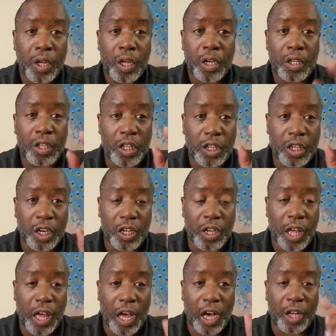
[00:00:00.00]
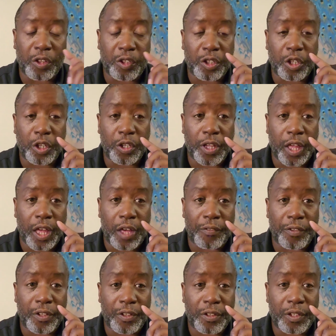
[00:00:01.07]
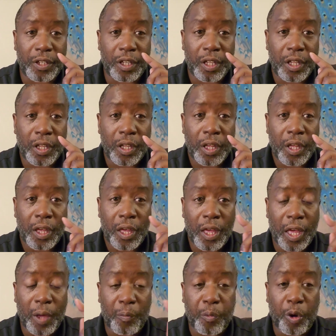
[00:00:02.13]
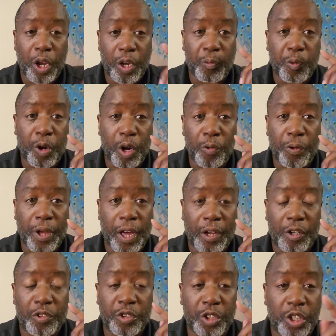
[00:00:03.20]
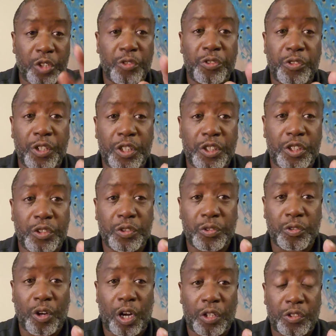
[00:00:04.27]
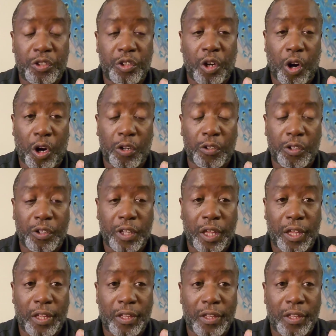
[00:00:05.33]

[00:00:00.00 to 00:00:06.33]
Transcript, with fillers: Click on How to Go to Heaven and pray the prayer we had there so you can receive Jesus Christ in your heart today.